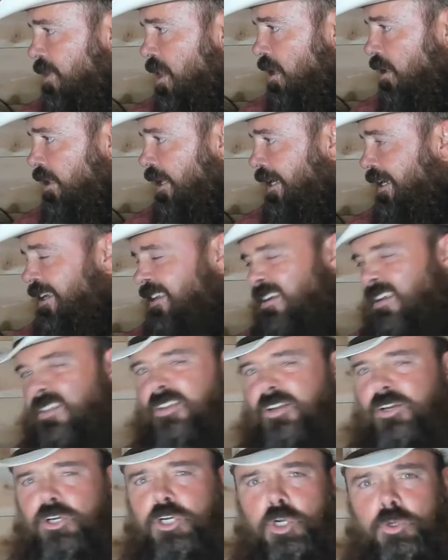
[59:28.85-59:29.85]
Not like in a
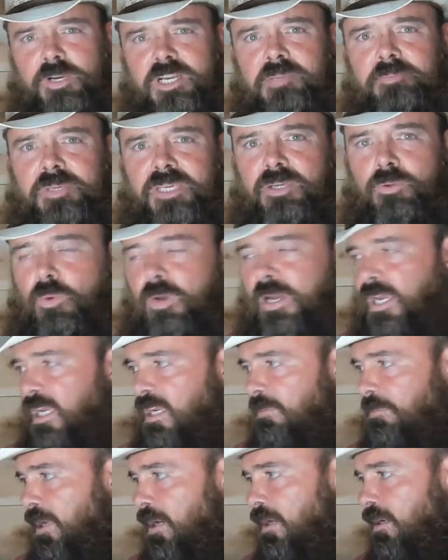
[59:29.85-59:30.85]
their creepy way,
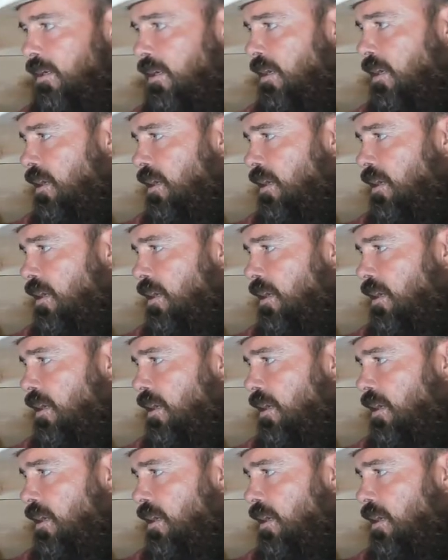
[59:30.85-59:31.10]
but